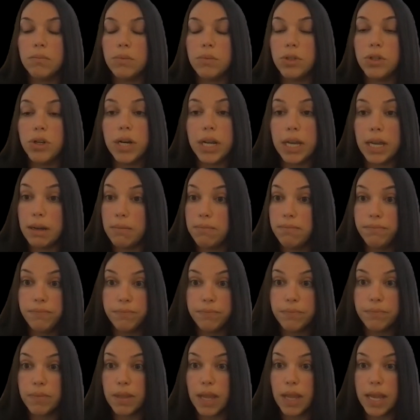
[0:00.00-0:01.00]
train
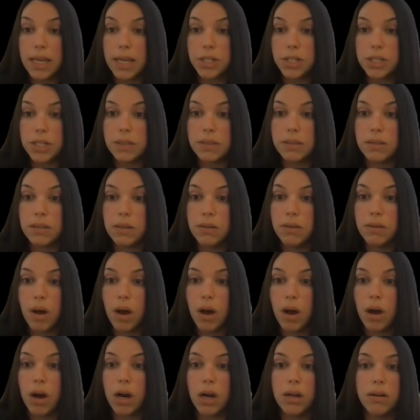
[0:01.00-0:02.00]
agents
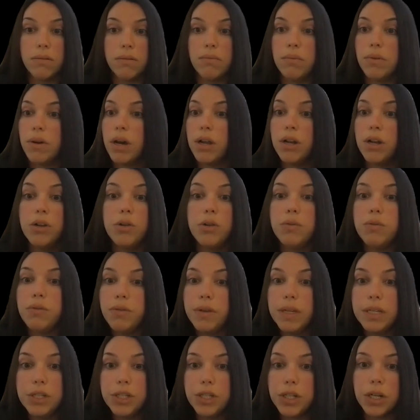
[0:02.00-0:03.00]
on a new
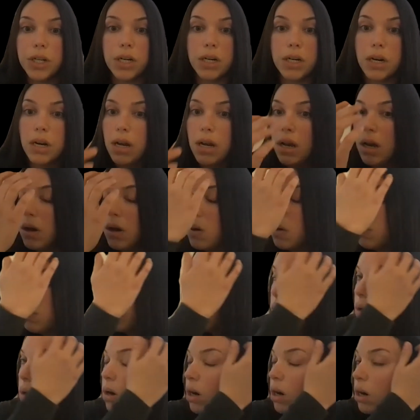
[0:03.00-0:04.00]
feature
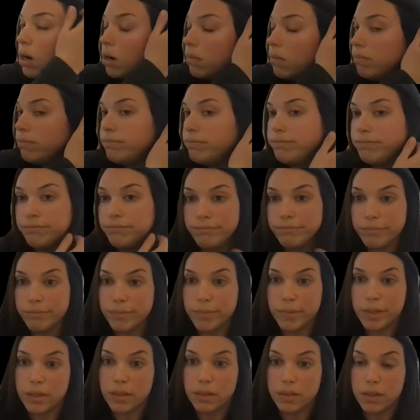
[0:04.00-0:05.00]
or,
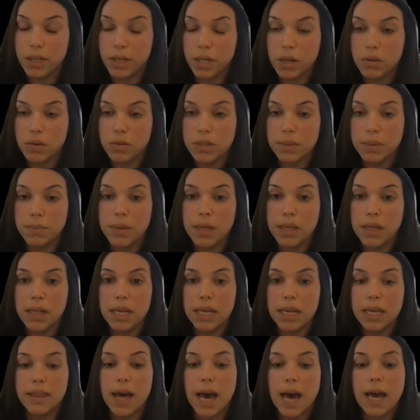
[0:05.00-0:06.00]
something
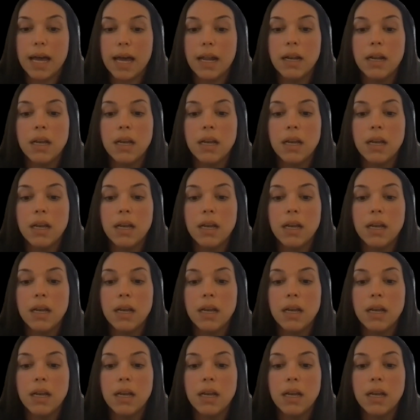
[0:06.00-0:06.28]
like that.